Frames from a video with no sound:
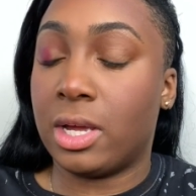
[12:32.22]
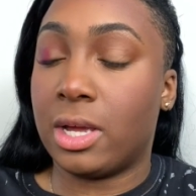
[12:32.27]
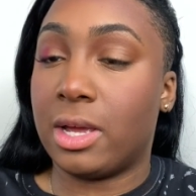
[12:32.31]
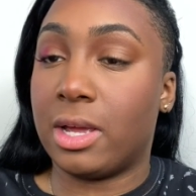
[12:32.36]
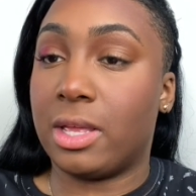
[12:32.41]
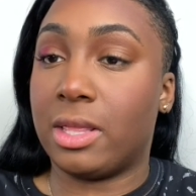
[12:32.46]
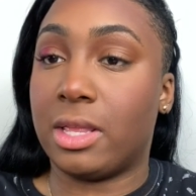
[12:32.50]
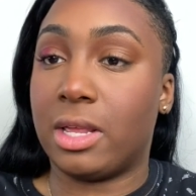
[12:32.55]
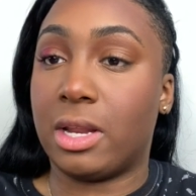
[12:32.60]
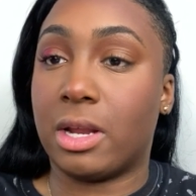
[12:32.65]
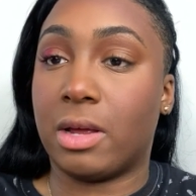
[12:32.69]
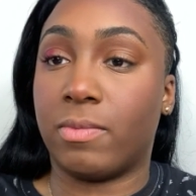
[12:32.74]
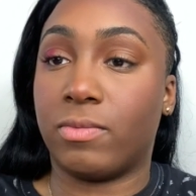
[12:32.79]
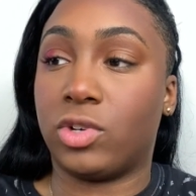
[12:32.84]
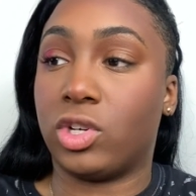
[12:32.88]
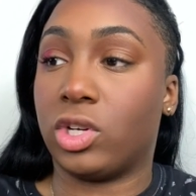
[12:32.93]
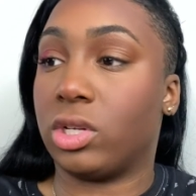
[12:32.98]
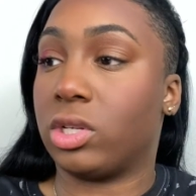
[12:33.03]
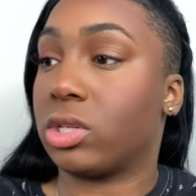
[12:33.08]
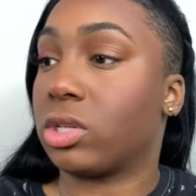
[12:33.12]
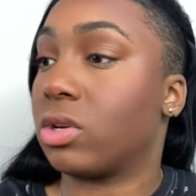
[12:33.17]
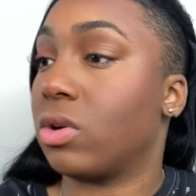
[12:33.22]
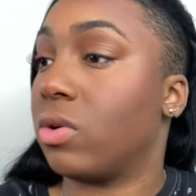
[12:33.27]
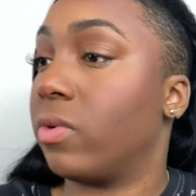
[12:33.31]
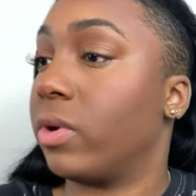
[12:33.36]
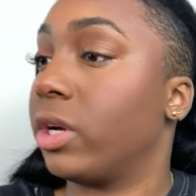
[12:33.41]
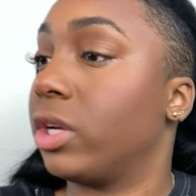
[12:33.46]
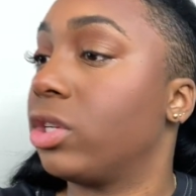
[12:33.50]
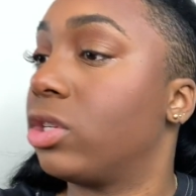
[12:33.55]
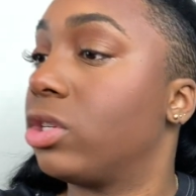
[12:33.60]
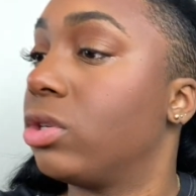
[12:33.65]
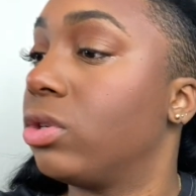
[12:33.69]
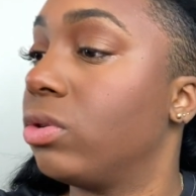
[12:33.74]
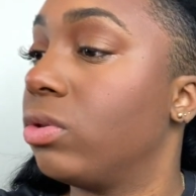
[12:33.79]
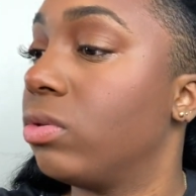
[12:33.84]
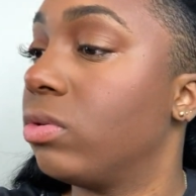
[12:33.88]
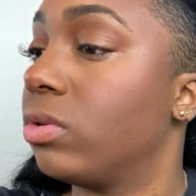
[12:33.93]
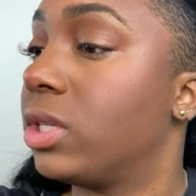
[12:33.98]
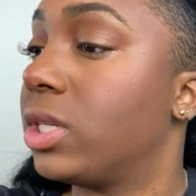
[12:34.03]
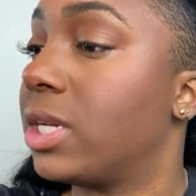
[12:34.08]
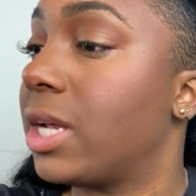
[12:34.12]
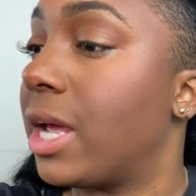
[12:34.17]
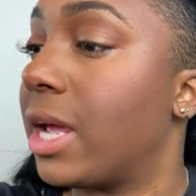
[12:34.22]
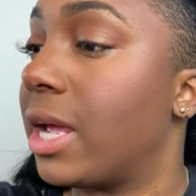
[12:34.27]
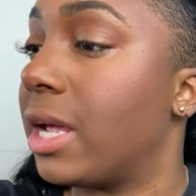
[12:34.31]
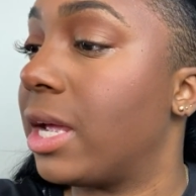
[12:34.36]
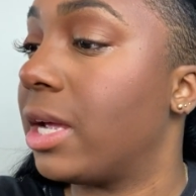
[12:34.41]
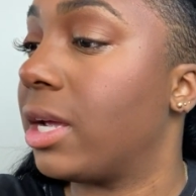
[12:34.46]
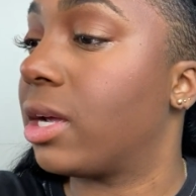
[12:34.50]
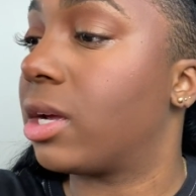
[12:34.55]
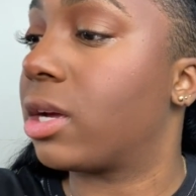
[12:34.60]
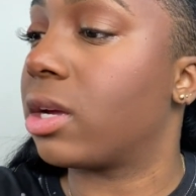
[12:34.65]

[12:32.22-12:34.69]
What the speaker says: And then I'm just going to take...